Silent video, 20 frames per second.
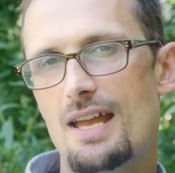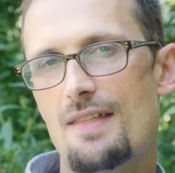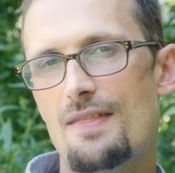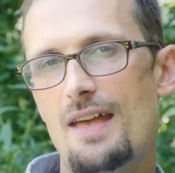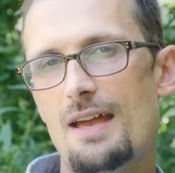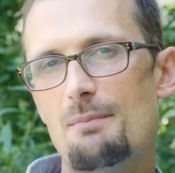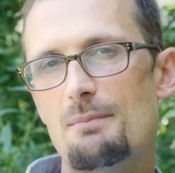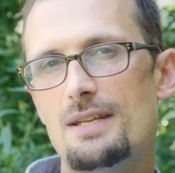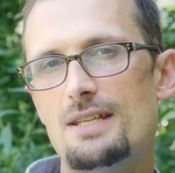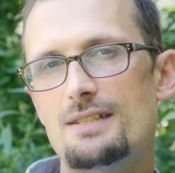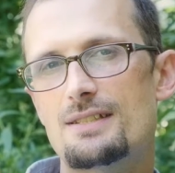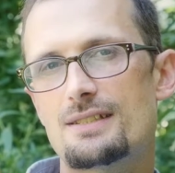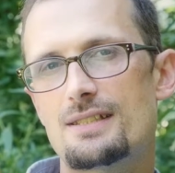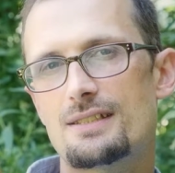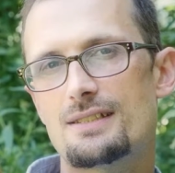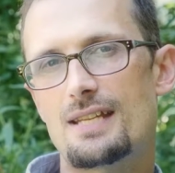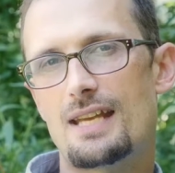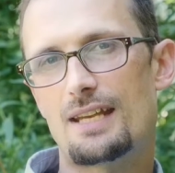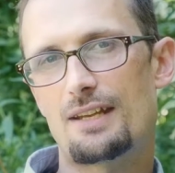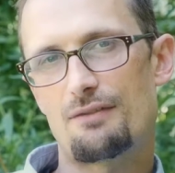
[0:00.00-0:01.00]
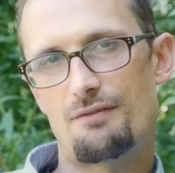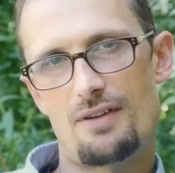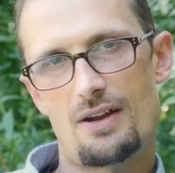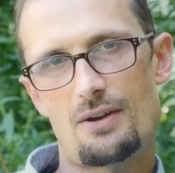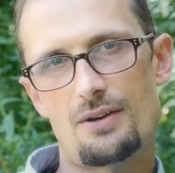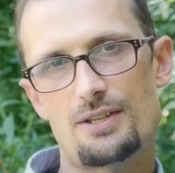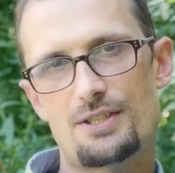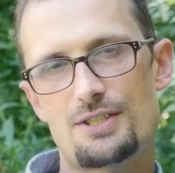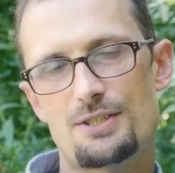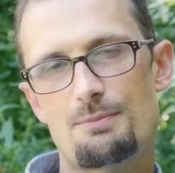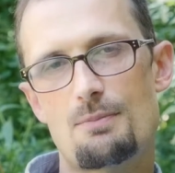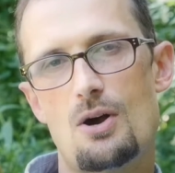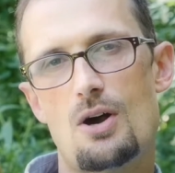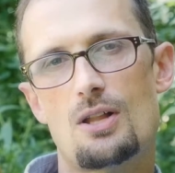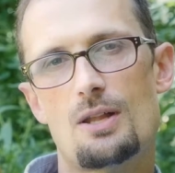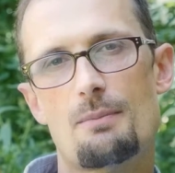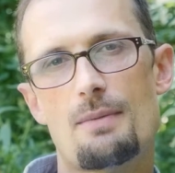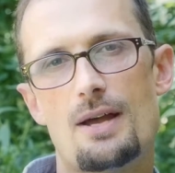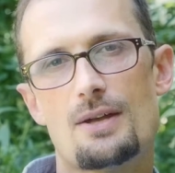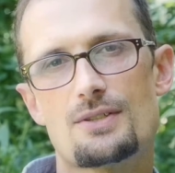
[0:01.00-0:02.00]
That means to take very
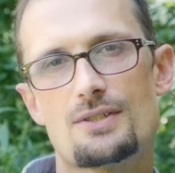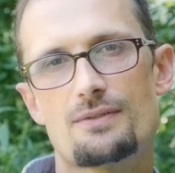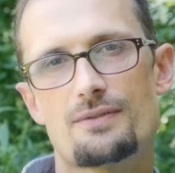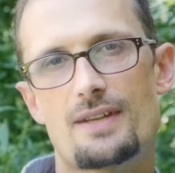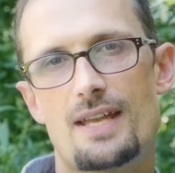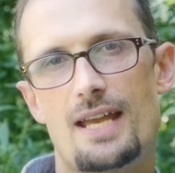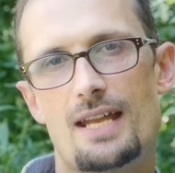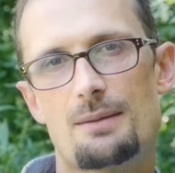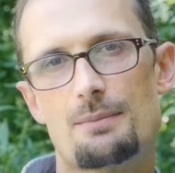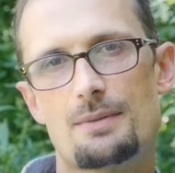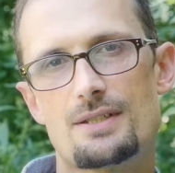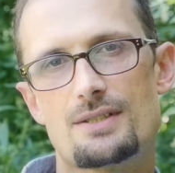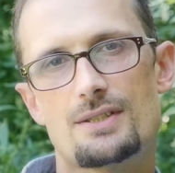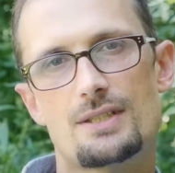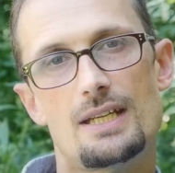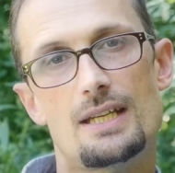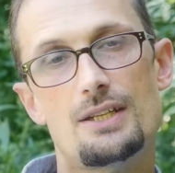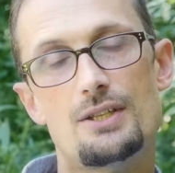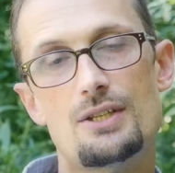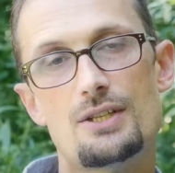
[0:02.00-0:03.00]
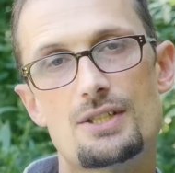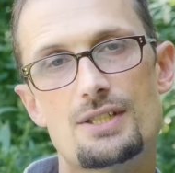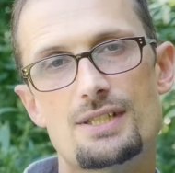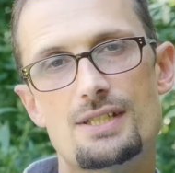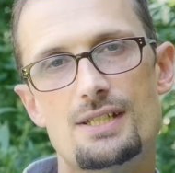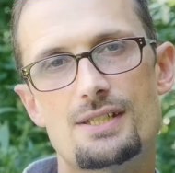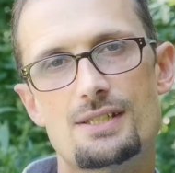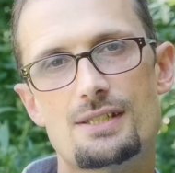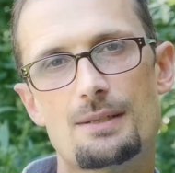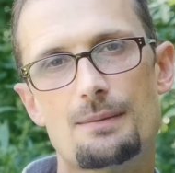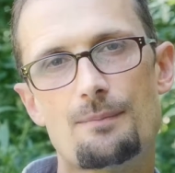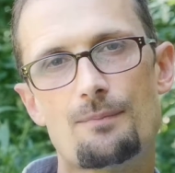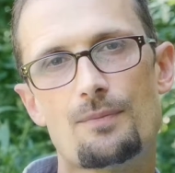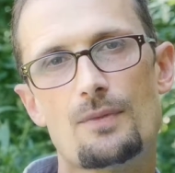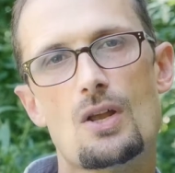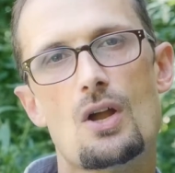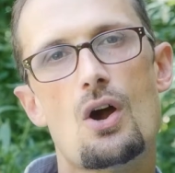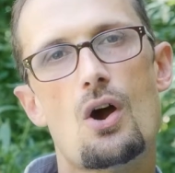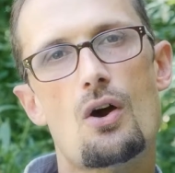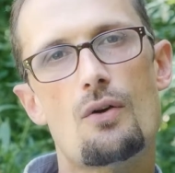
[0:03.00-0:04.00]
small amounts of cannabis into your system
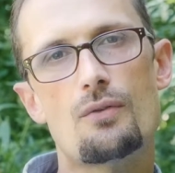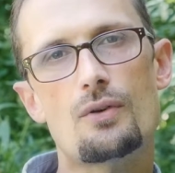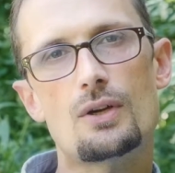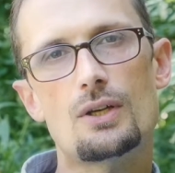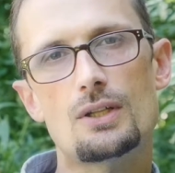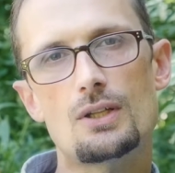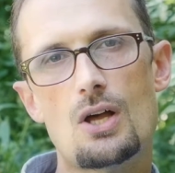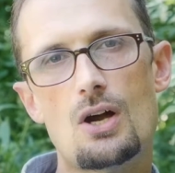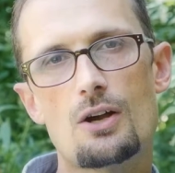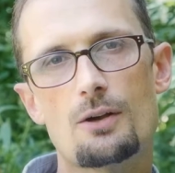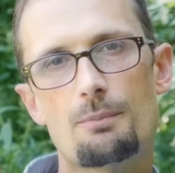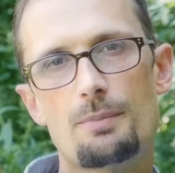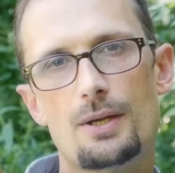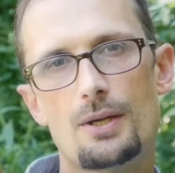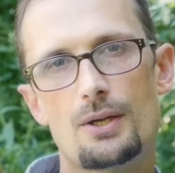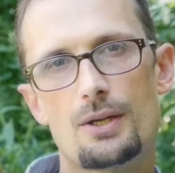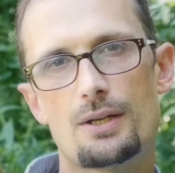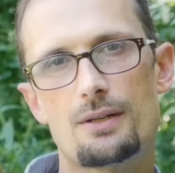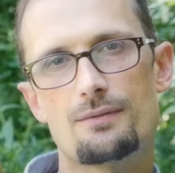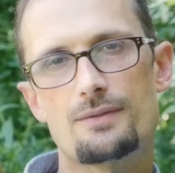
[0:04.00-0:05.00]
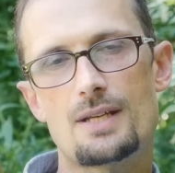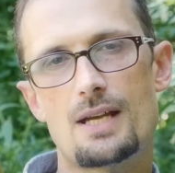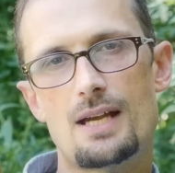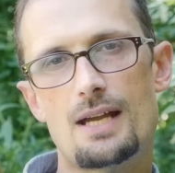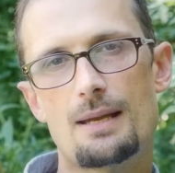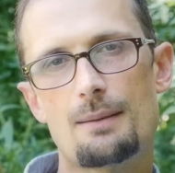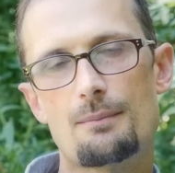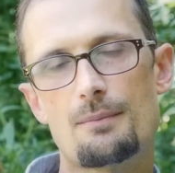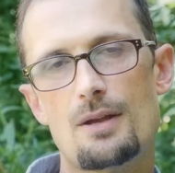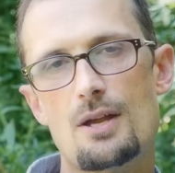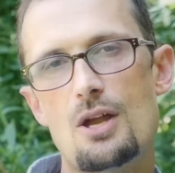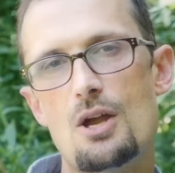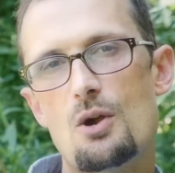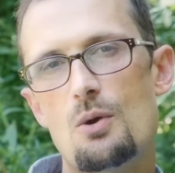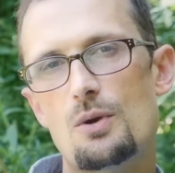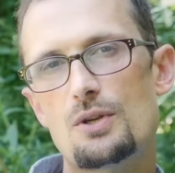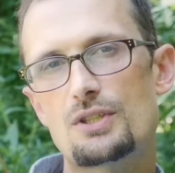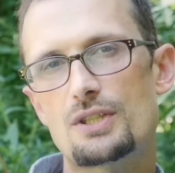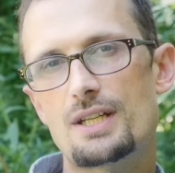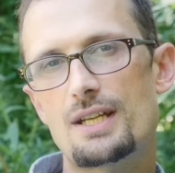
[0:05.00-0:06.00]
over a long period of time,
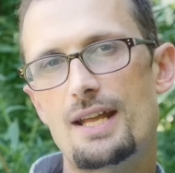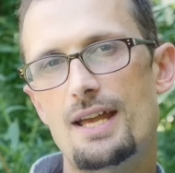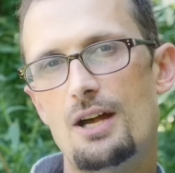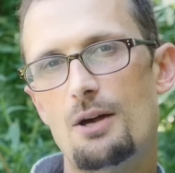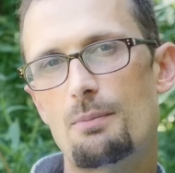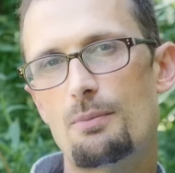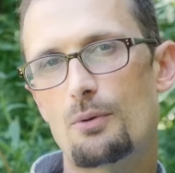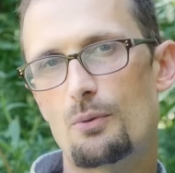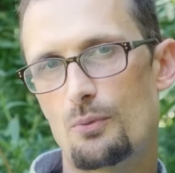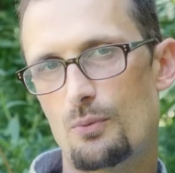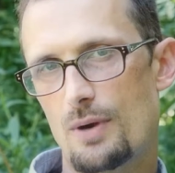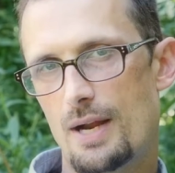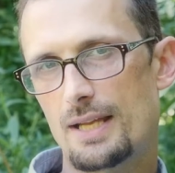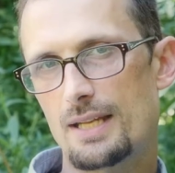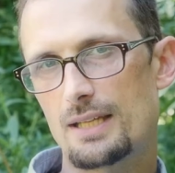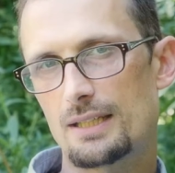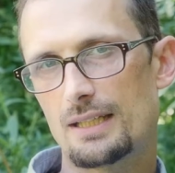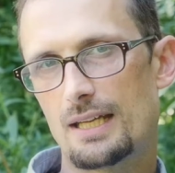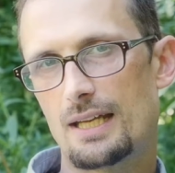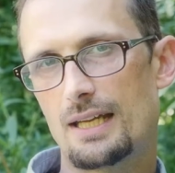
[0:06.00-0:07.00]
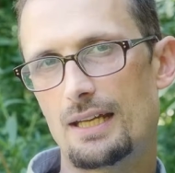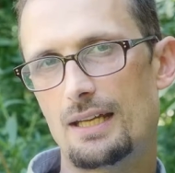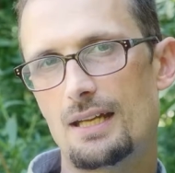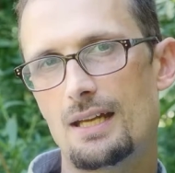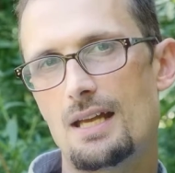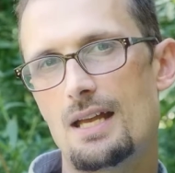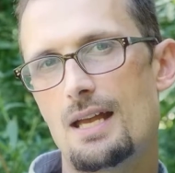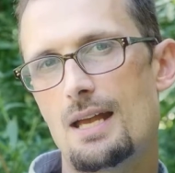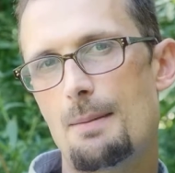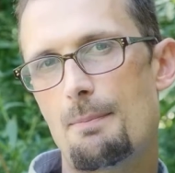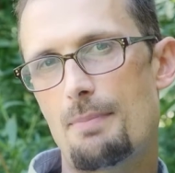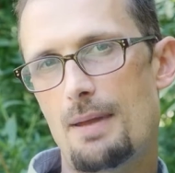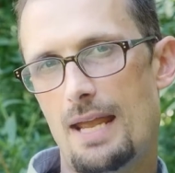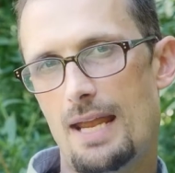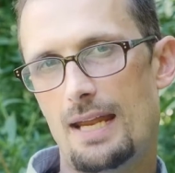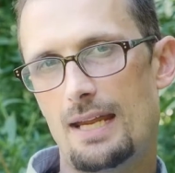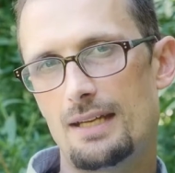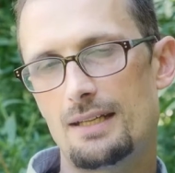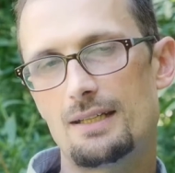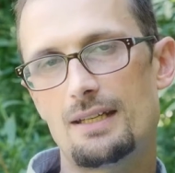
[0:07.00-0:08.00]
which can help regulate
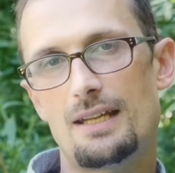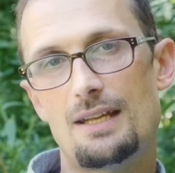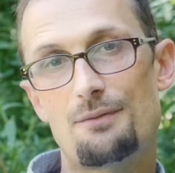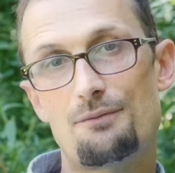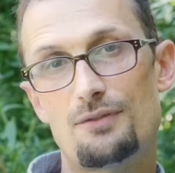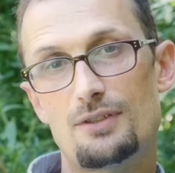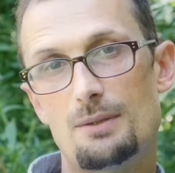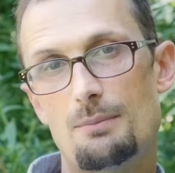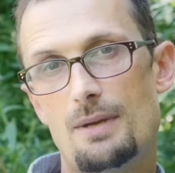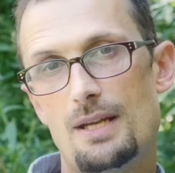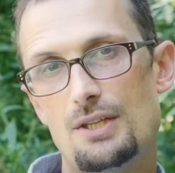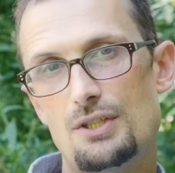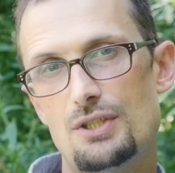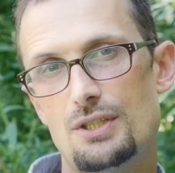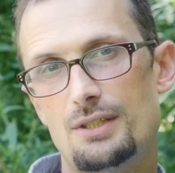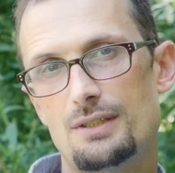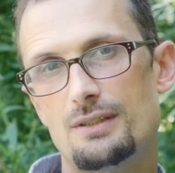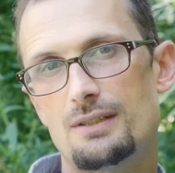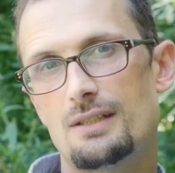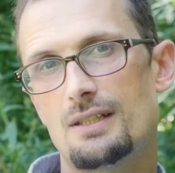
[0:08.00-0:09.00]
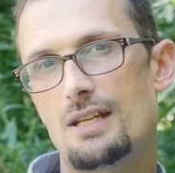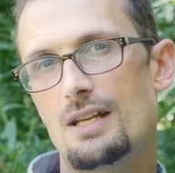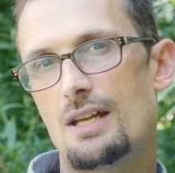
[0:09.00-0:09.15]
pain, inflammation,